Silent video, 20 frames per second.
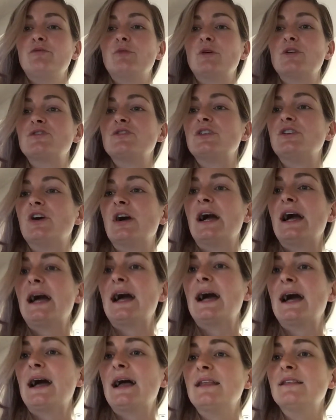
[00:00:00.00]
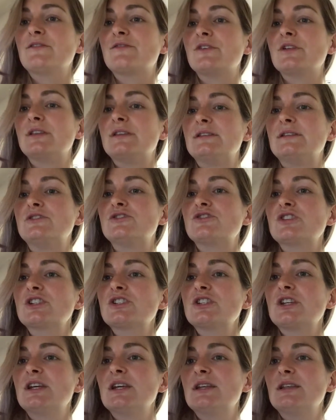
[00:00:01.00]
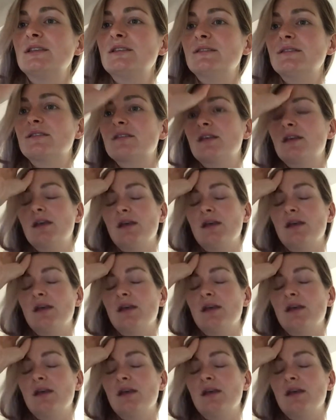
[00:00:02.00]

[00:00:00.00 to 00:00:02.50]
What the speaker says: washing your hands, following the instructions.